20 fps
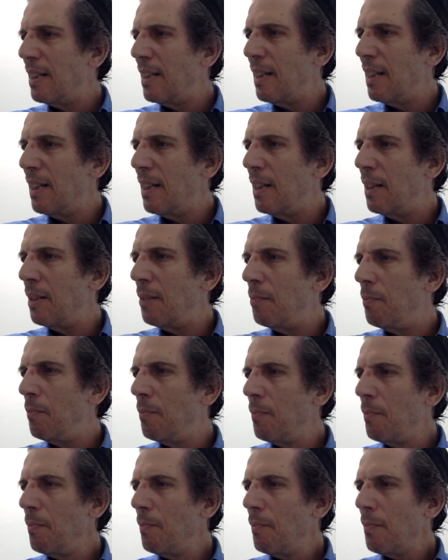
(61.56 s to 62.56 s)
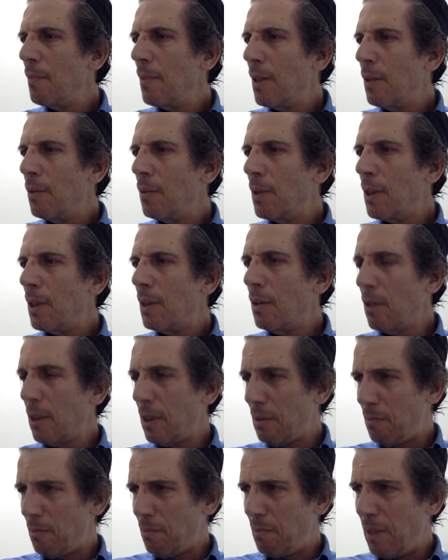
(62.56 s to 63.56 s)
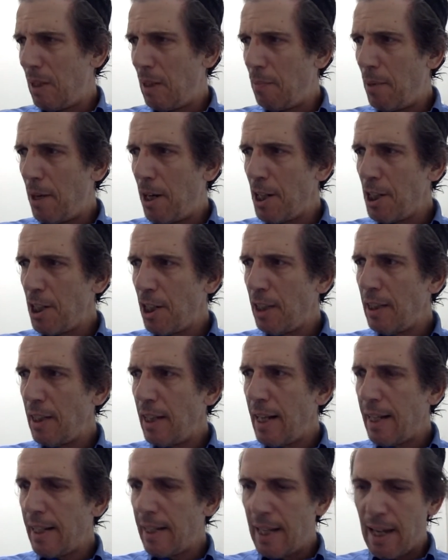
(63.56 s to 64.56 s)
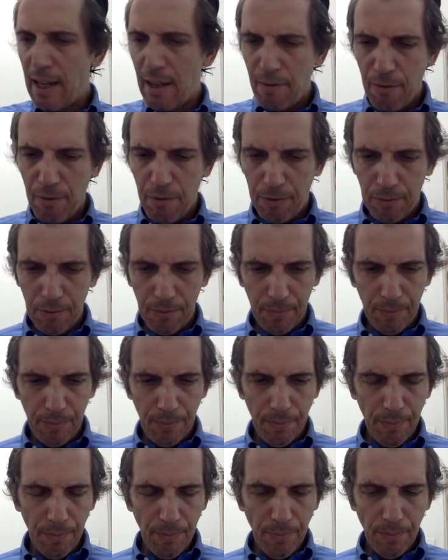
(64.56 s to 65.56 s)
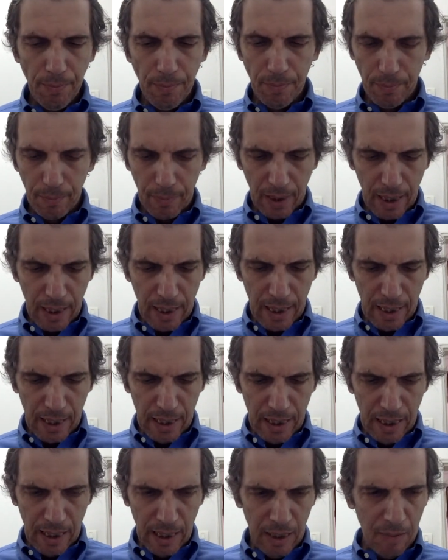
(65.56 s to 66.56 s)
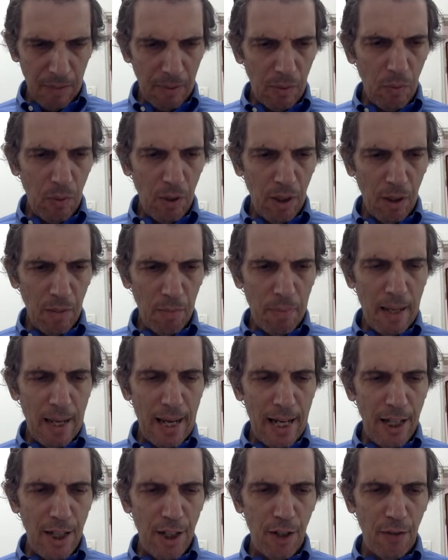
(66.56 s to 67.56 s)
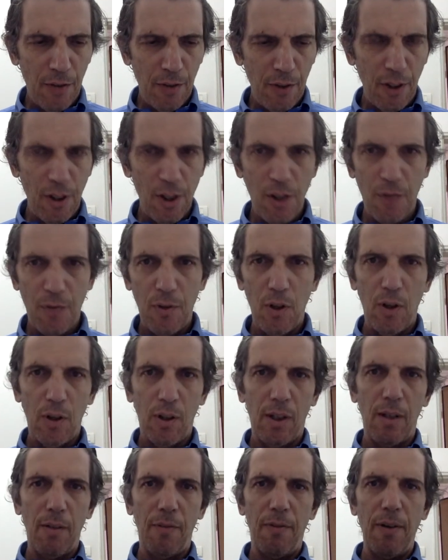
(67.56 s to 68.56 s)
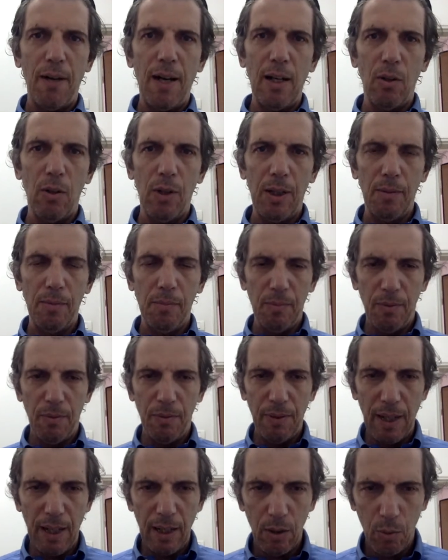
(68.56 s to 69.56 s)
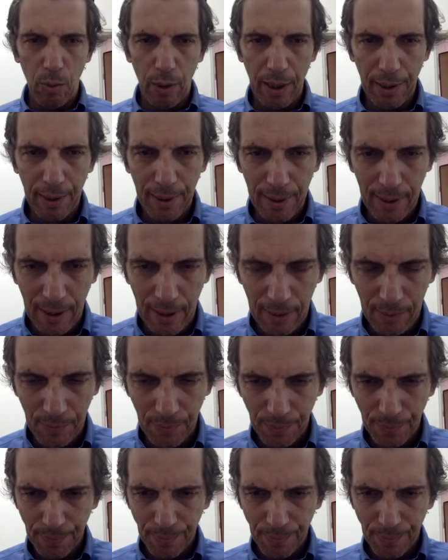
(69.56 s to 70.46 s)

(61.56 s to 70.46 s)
um, we're going to look at Parshat Ekev, And uh, we're on page, for those of you who are going to follow, follow with um,